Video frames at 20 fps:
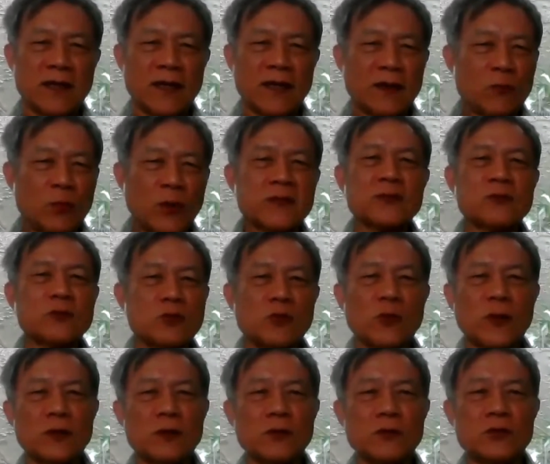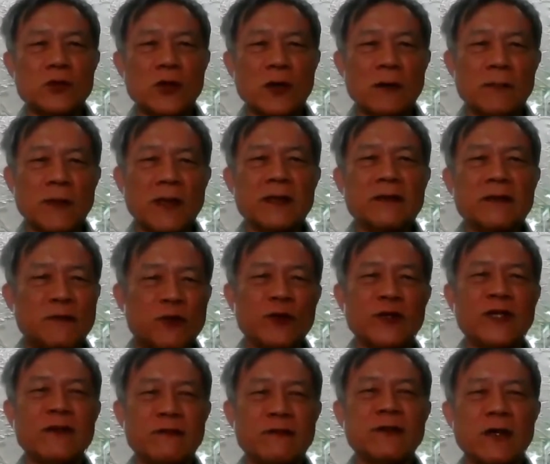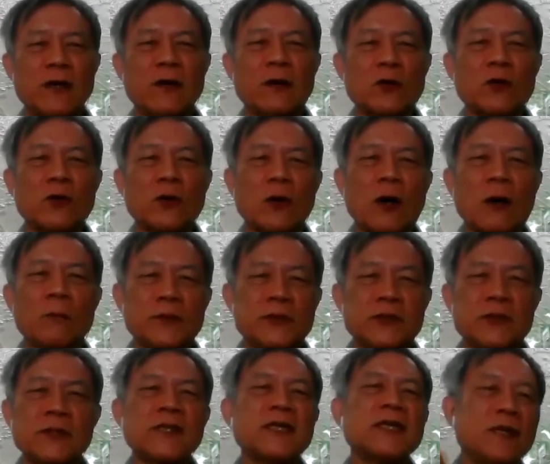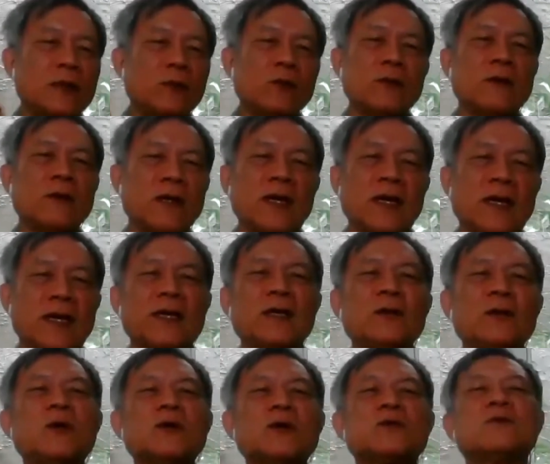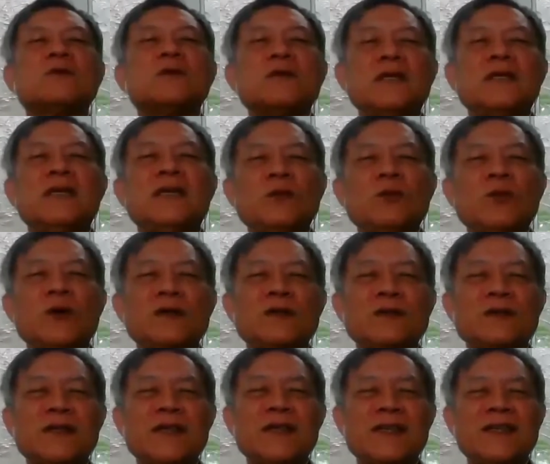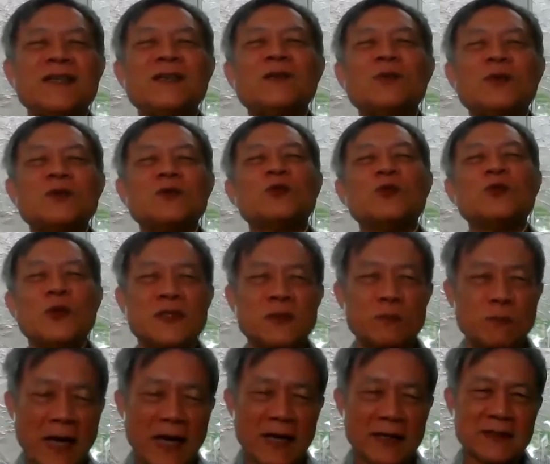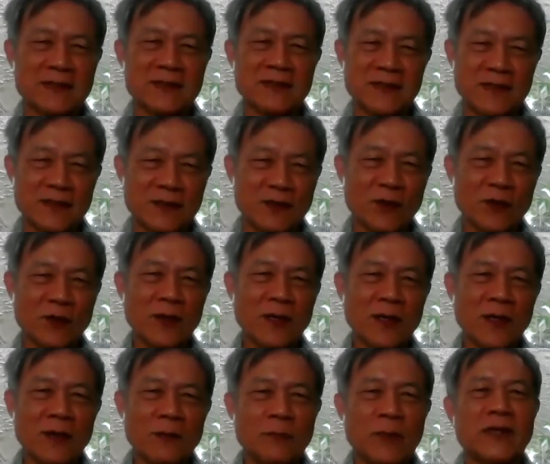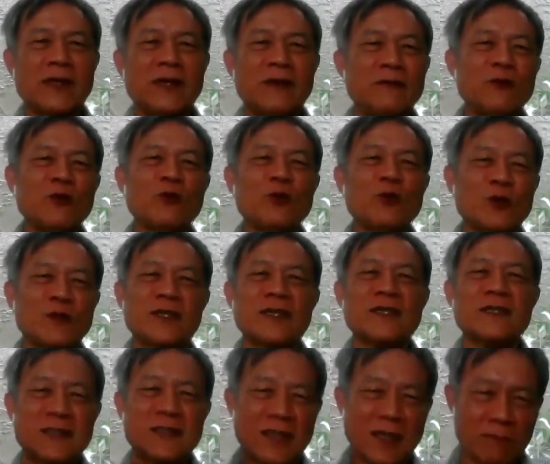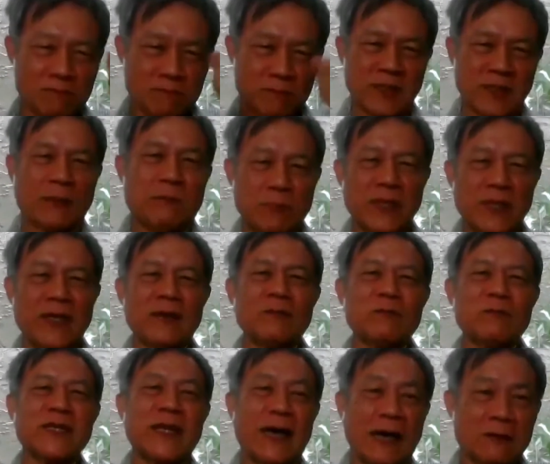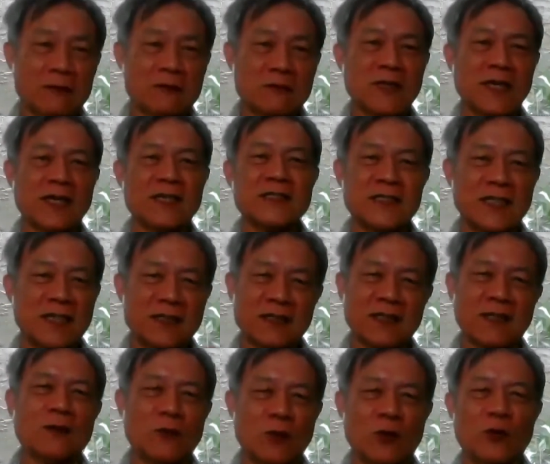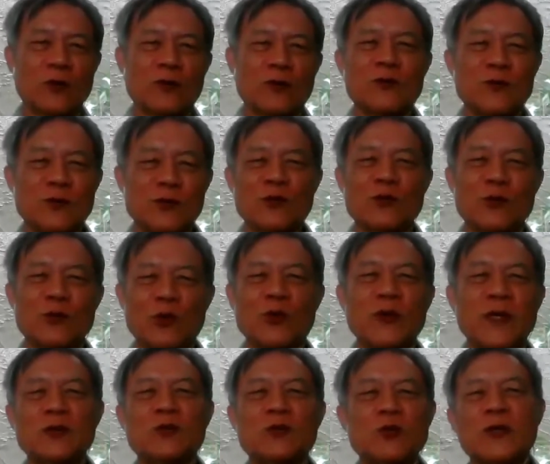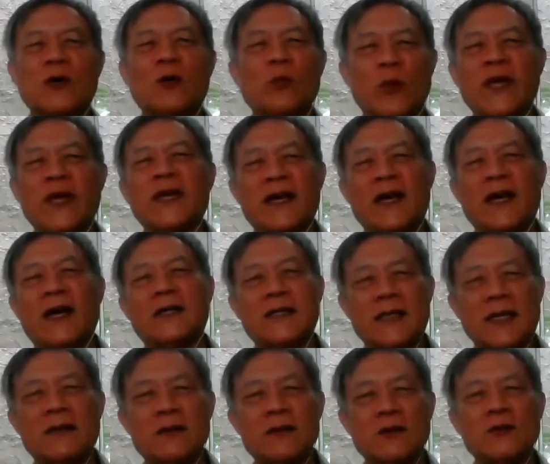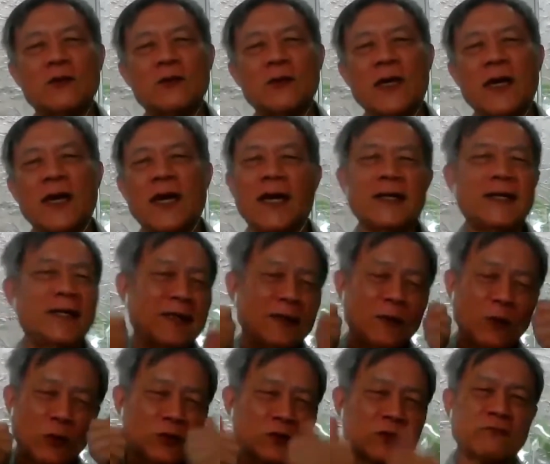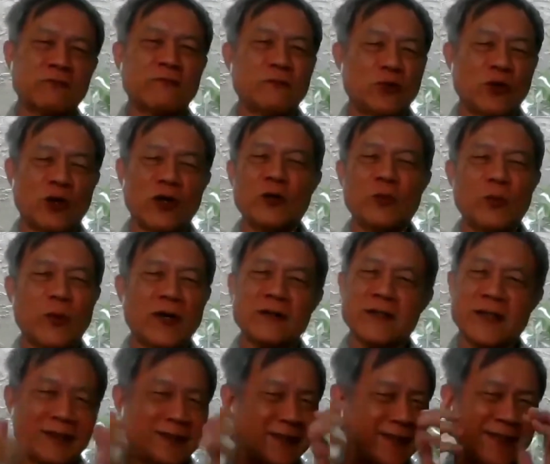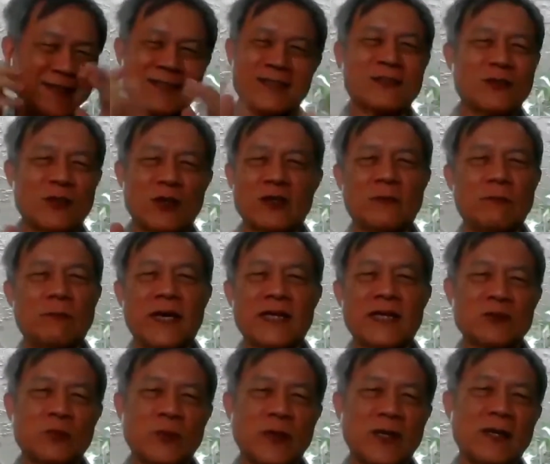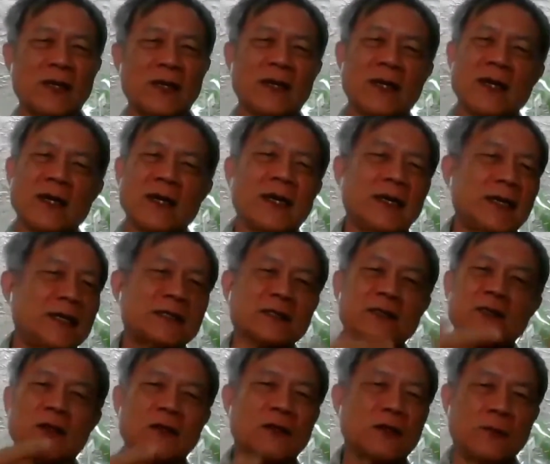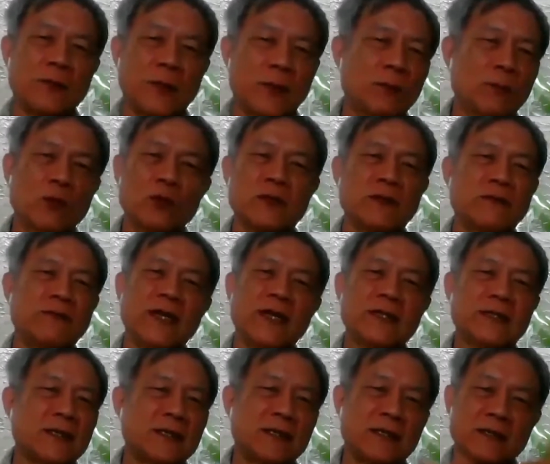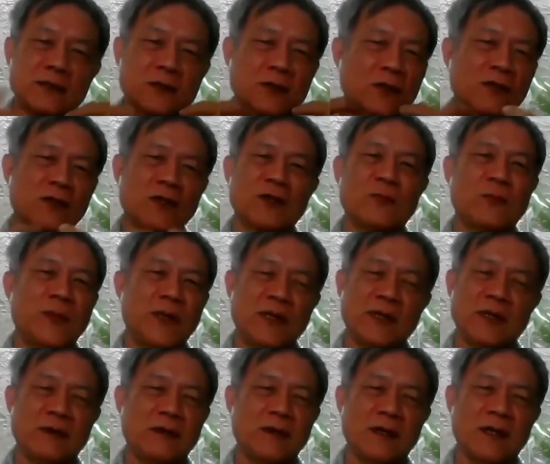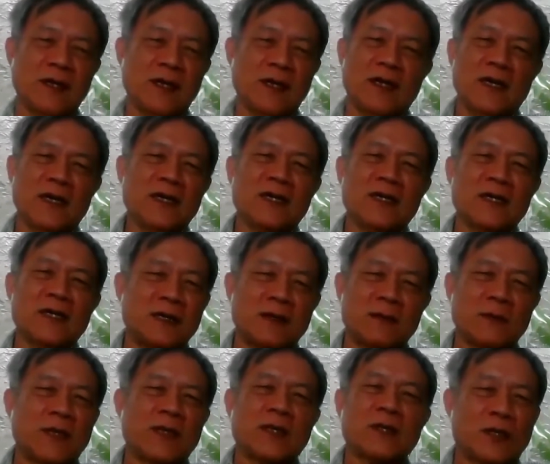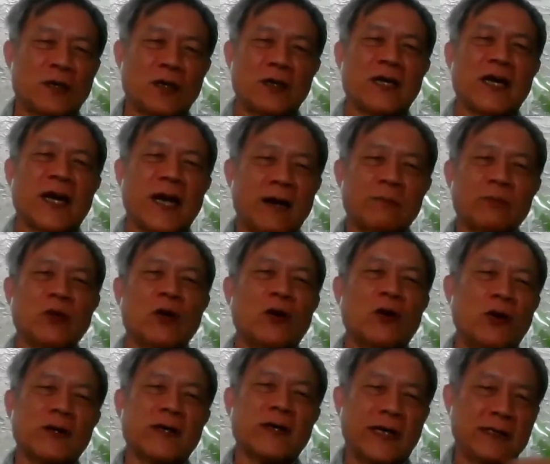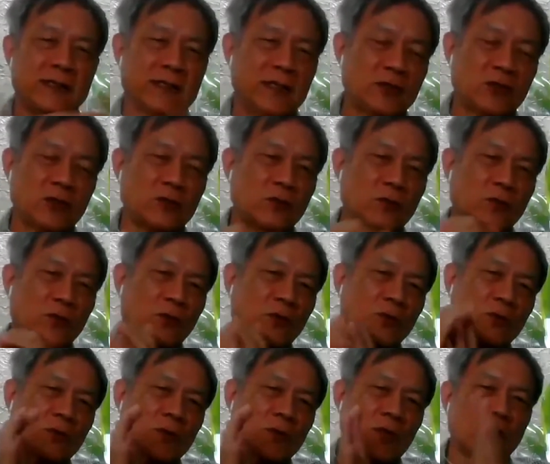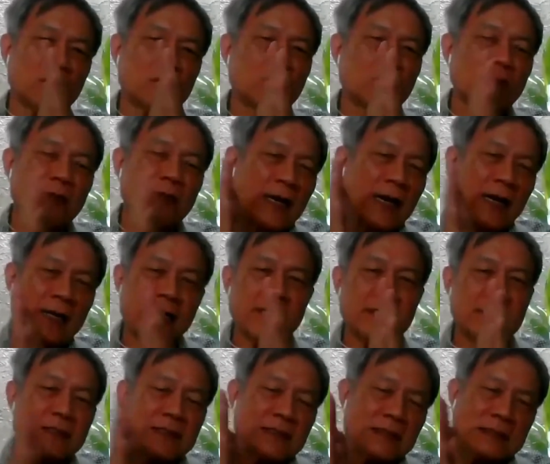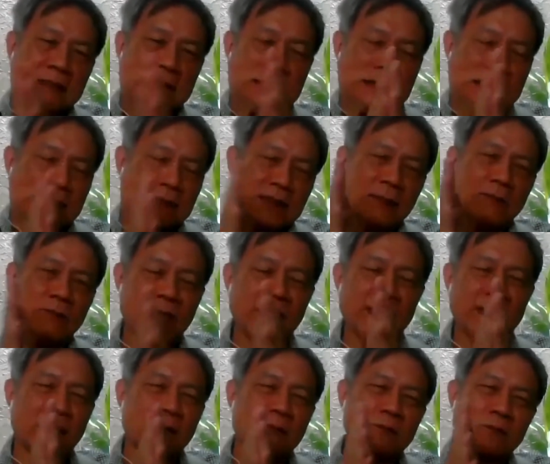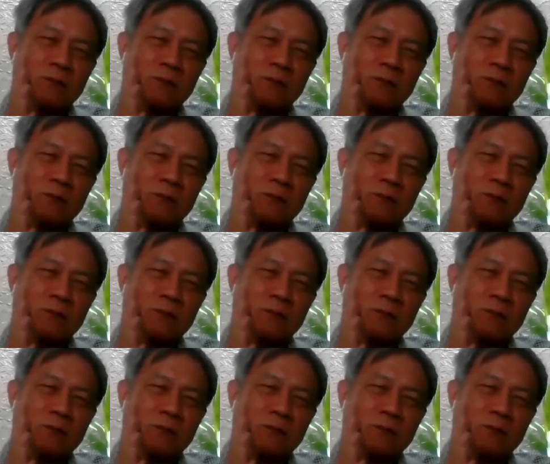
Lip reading: wants to do a good job. And if you're given a good opportunity, he will do his best, But if you just keep thumping him down and says that, look, you only do the way that I tell you, and he knows jolly well that this is not the best way, he's not going to be motivated. He's not going to help your organization grow. So I think this is something that